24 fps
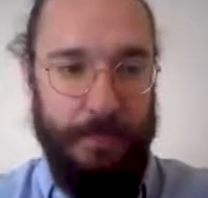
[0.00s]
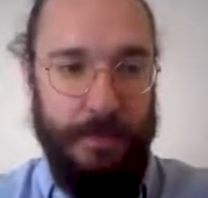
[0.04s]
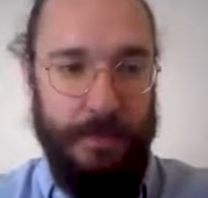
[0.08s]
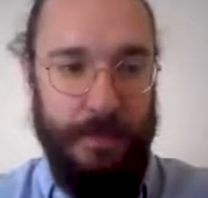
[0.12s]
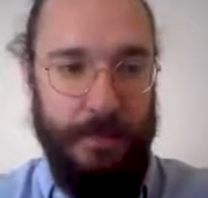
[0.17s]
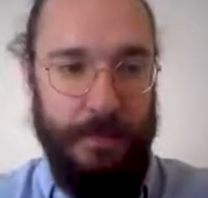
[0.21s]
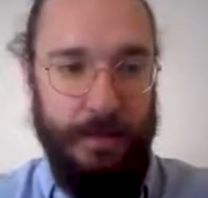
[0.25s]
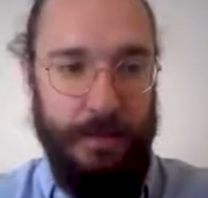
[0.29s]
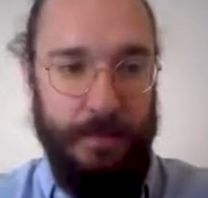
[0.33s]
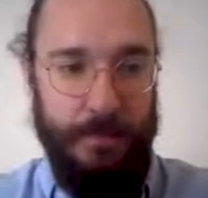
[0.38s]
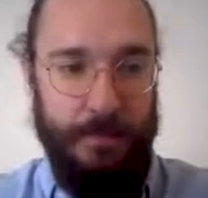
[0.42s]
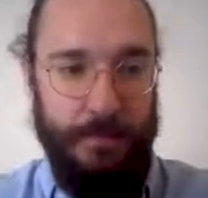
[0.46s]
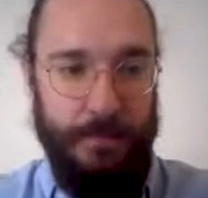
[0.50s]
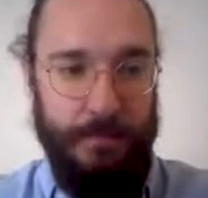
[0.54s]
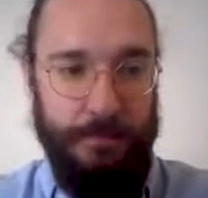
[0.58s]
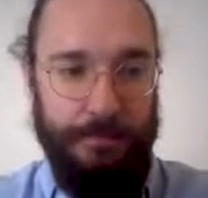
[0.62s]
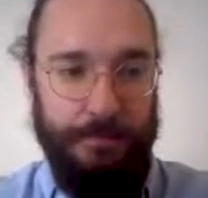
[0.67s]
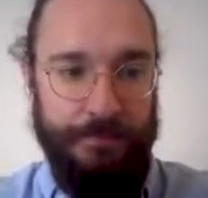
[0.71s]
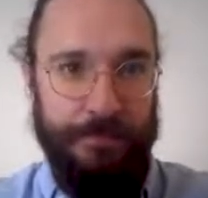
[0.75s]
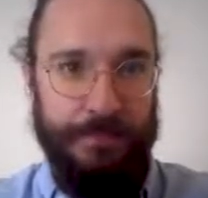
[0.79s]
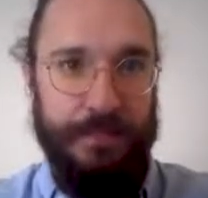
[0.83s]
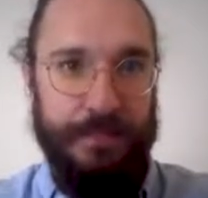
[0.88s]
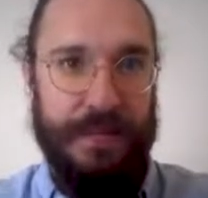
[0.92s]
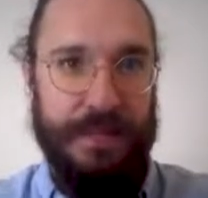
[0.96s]

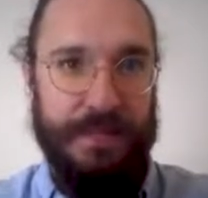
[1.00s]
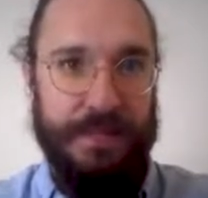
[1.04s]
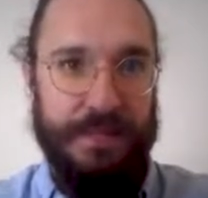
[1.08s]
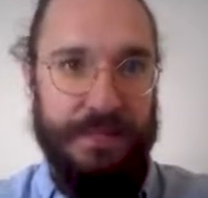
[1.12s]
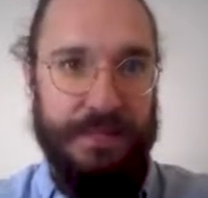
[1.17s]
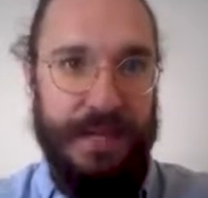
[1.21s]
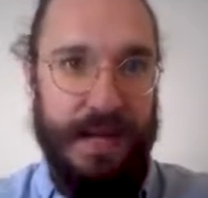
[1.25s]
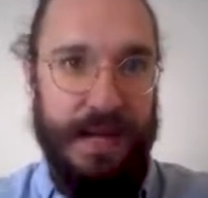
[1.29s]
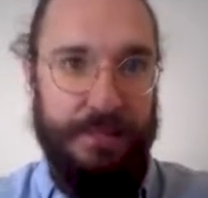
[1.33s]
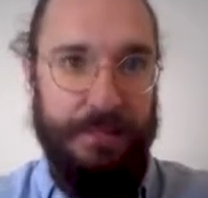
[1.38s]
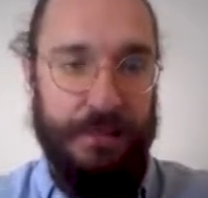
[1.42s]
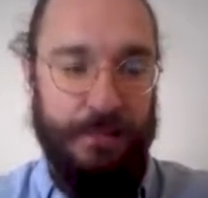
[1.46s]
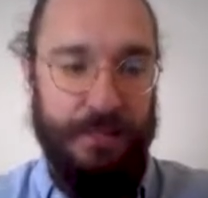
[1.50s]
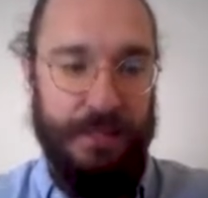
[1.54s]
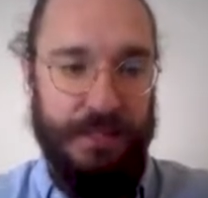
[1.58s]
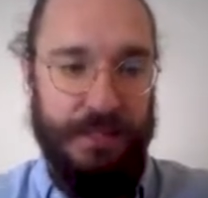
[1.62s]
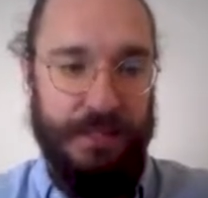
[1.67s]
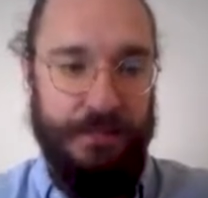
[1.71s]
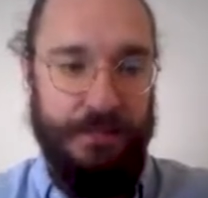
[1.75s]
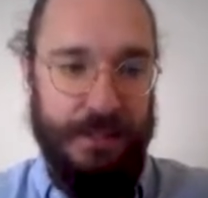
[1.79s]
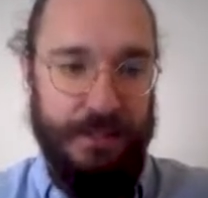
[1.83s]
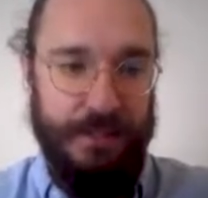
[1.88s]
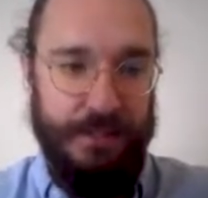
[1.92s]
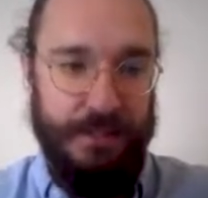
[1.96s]
at the time that we
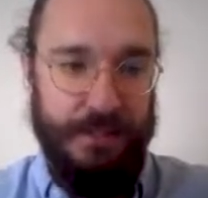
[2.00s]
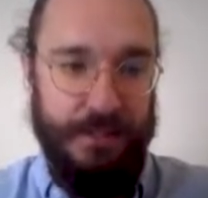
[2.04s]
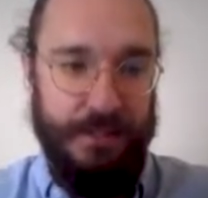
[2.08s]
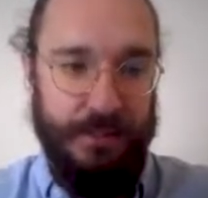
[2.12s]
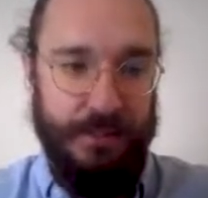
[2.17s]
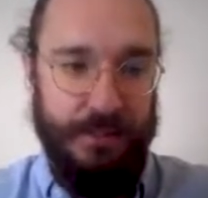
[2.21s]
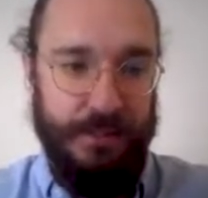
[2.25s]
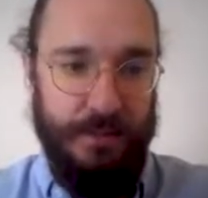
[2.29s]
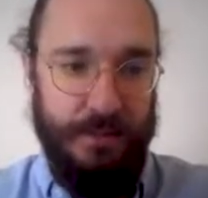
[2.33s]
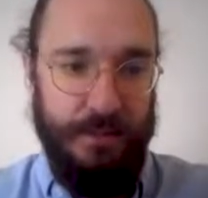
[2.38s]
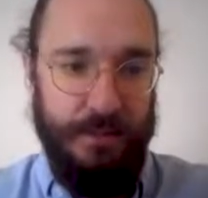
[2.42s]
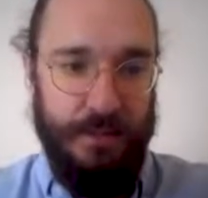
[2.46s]
expect it to.